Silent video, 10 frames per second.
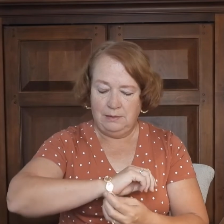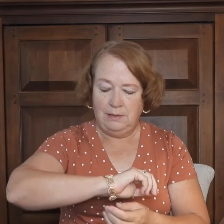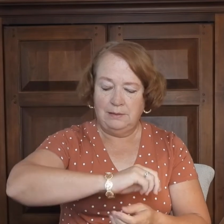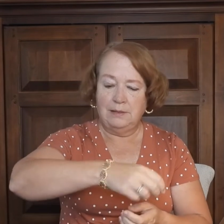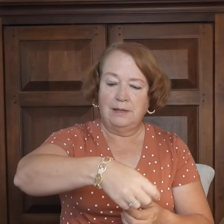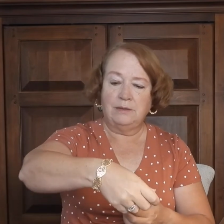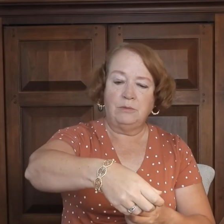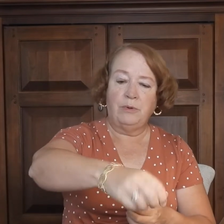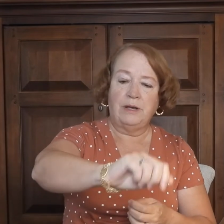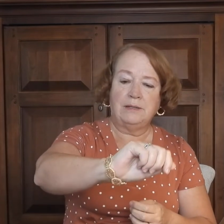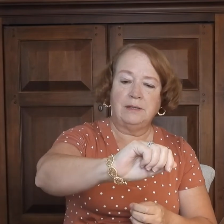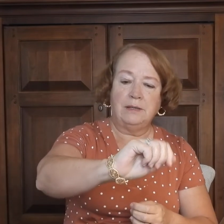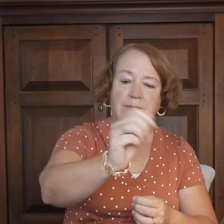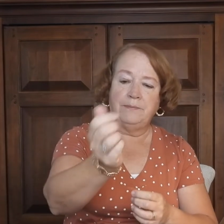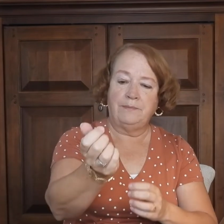See, it's a nice little
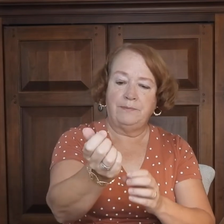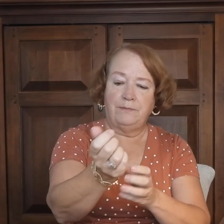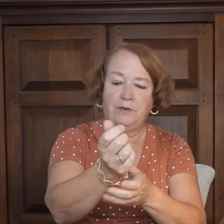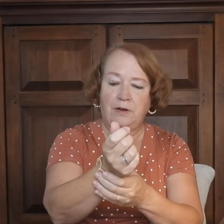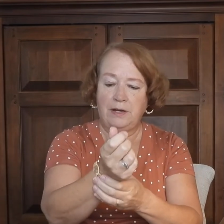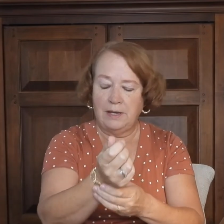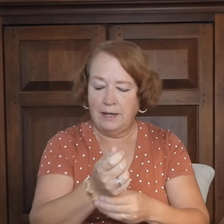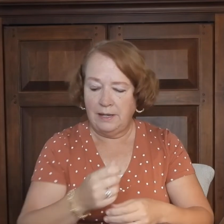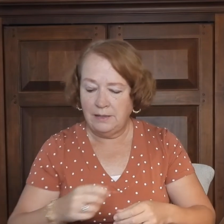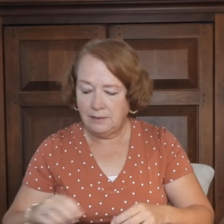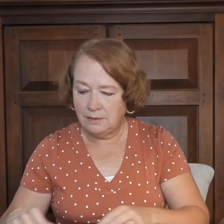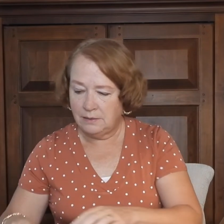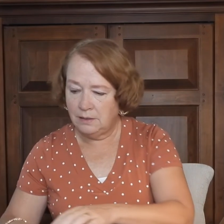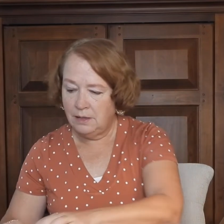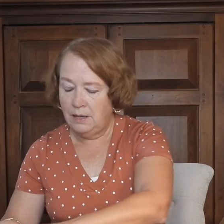bracelet. Very
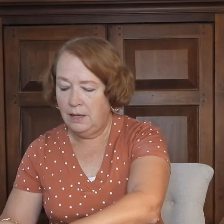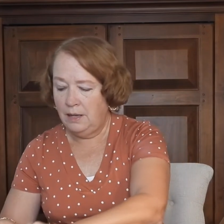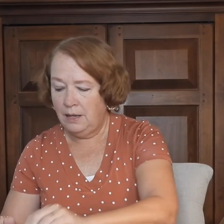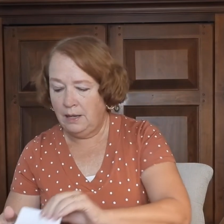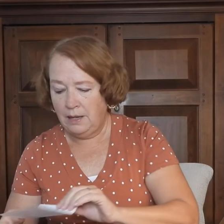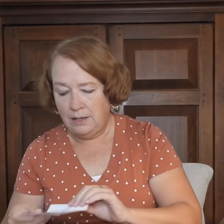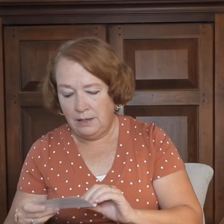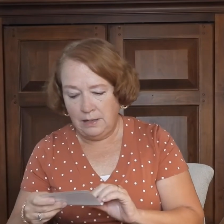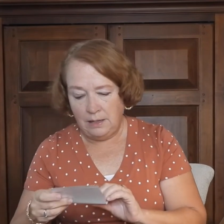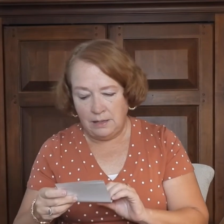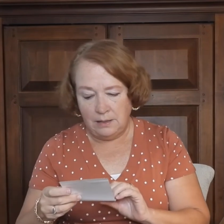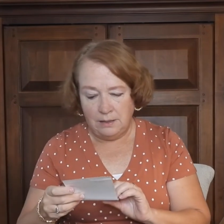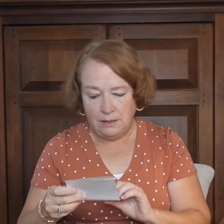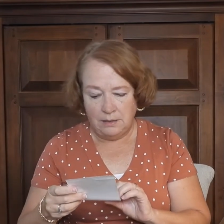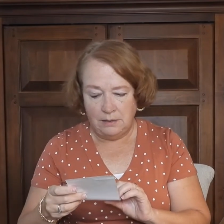nice. And it
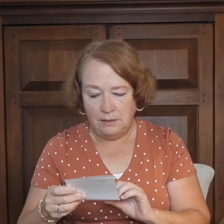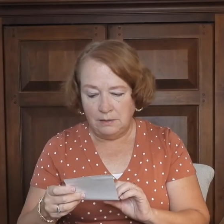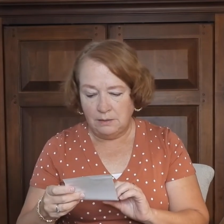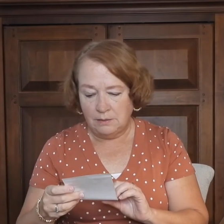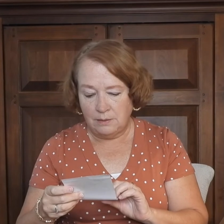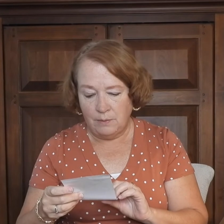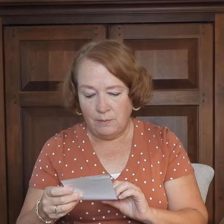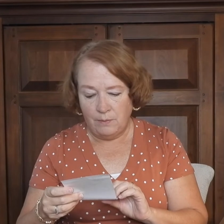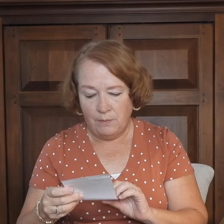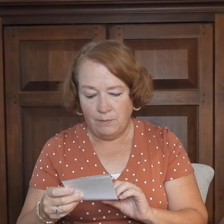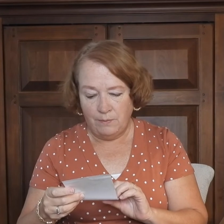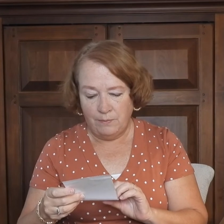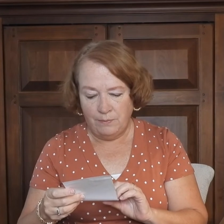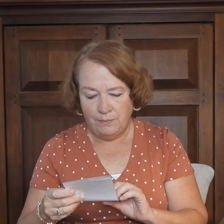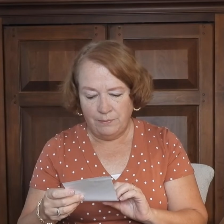is,
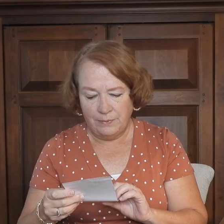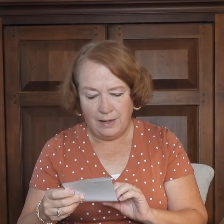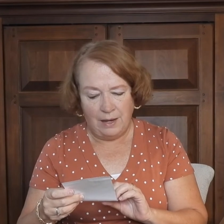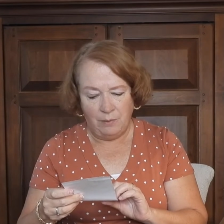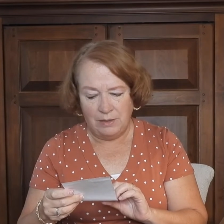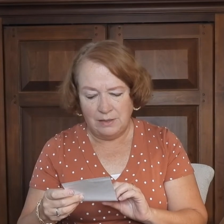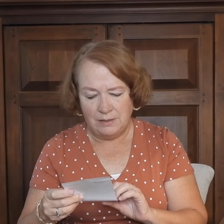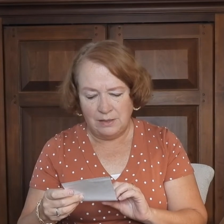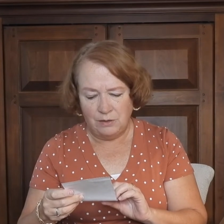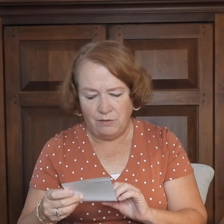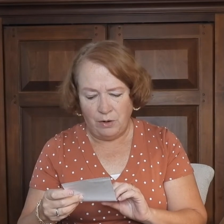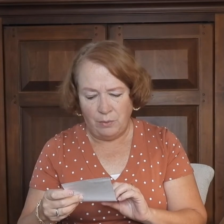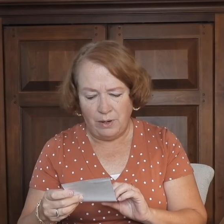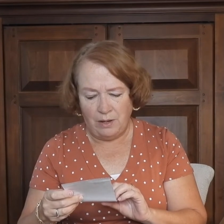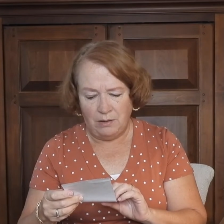can't read this either
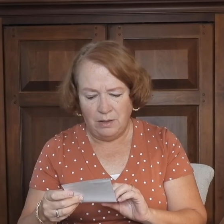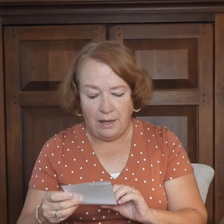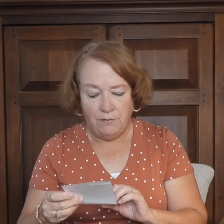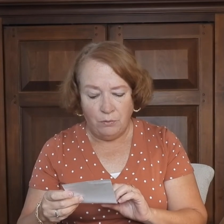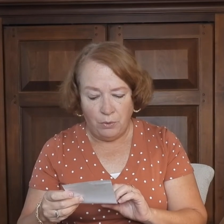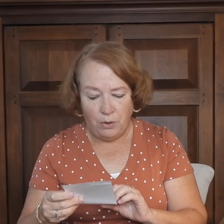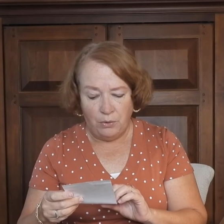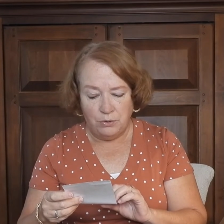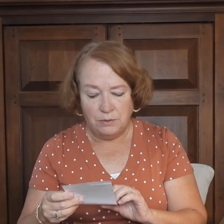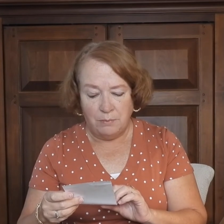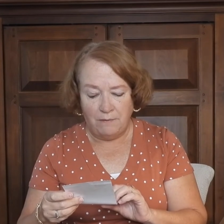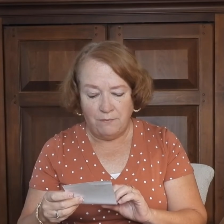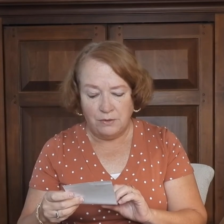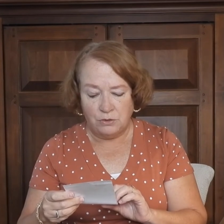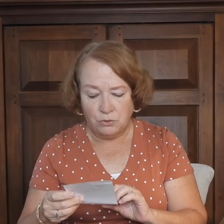very well. Ava Rose
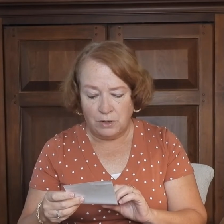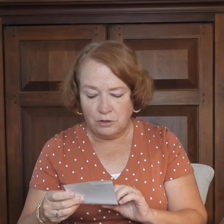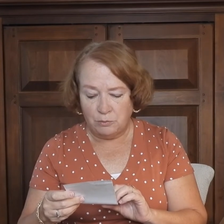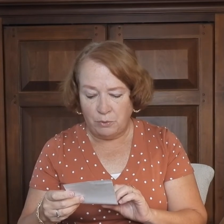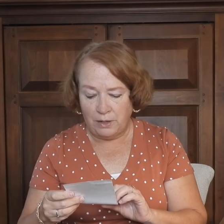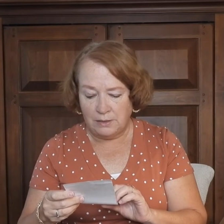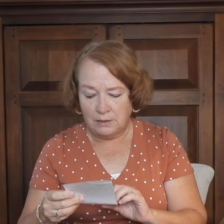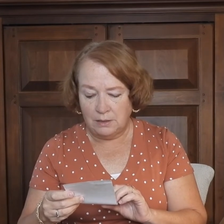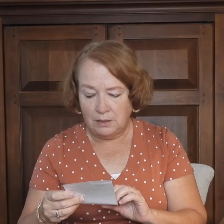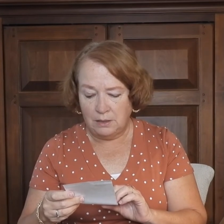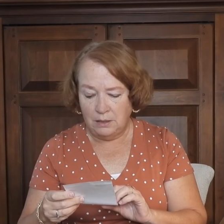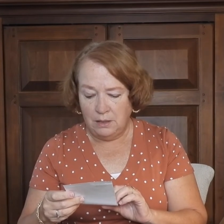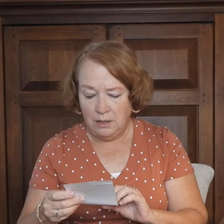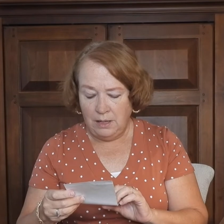Memphis Stretch Bracelet.